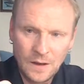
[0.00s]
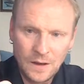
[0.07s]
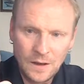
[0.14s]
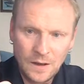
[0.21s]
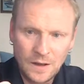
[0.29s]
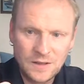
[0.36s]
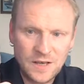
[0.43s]

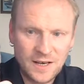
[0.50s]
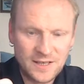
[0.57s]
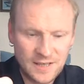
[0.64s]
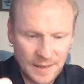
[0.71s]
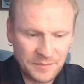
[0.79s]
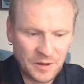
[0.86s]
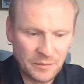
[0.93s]

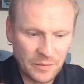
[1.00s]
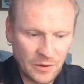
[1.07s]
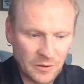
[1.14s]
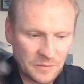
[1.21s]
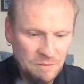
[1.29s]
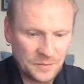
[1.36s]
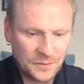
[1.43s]

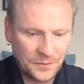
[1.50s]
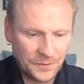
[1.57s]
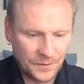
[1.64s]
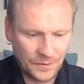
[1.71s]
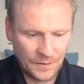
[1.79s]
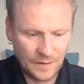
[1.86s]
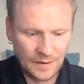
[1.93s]
acceptable.
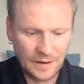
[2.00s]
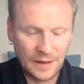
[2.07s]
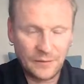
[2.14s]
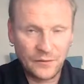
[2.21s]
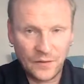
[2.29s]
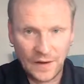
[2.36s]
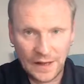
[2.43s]
The
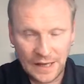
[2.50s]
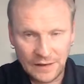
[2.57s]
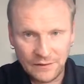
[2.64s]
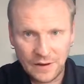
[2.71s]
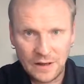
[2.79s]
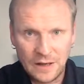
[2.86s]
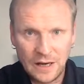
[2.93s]

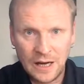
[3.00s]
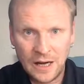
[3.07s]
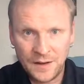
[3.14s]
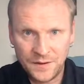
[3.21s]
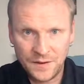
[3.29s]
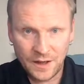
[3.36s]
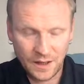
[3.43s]
flavor
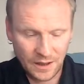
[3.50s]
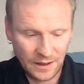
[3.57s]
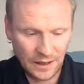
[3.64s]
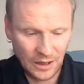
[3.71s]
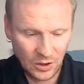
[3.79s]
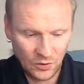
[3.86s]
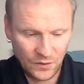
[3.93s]
and the
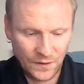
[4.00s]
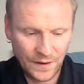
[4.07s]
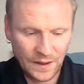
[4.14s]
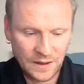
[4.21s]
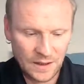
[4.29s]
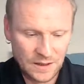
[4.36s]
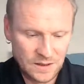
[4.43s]
cloud
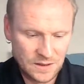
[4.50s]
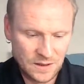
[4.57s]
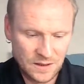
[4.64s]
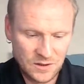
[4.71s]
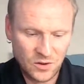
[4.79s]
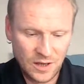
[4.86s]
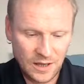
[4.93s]
thickness
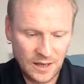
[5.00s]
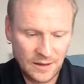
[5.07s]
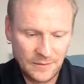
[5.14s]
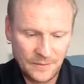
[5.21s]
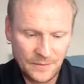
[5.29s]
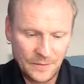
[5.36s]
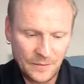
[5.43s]
is
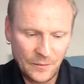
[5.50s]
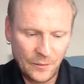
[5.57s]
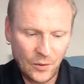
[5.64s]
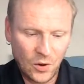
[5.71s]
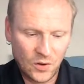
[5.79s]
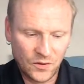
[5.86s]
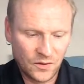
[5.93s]
okay,
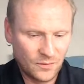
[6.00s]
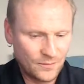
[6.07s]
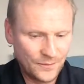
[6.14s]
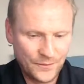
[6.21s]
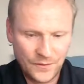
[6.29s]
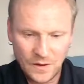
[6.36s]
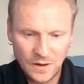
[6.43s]
but
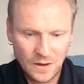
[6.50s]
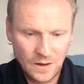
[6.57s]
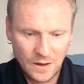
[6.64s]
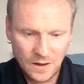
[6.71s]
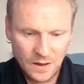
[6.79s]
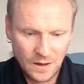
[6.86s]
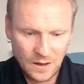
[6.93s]

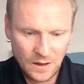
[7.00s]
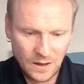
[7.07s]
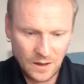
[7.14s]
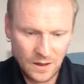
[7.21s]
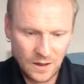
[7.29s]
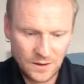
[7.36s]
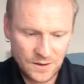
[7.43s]

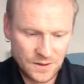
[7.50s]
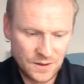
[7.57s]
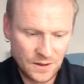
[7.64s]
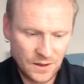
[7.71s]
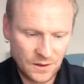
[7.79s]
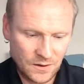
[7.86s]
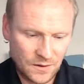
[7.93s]
it's
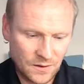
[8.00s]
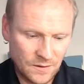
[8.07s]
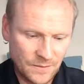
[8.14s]
not